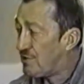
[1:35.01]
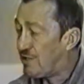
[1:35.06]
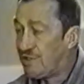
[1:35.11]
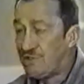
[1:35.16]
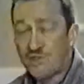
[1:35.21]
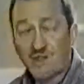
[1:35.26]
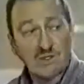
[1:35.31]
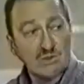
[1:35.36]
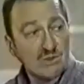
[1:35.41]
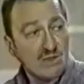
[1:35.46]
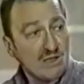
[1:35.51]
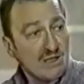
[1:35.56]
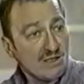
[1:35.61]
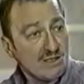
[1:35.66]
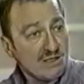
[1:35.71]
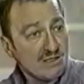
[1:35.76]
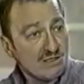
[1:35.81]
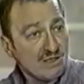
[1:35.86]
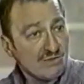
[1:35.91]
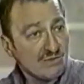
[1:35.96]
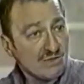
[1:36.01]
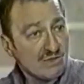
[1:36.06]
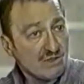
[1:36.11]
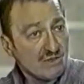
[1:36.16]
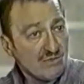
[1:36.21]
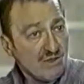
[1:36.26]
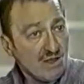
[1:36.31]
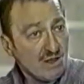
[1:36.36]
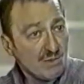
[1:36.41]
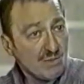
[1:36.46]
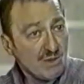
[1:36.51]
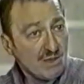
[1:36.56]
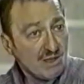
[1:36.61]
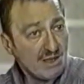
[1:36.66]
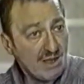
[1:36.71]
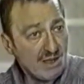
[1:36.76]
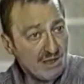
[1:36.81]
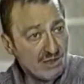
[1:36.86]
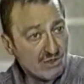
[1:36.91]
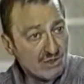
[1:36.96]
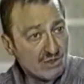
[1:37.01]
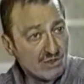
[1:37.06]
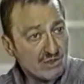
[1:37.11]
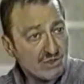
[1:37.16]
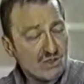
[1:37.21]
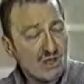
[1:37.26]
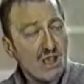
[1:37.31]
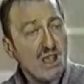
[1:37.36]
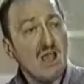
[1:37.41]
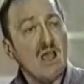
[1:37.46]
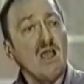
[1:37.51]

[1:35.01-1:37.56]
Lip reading: that children at these different developmental ages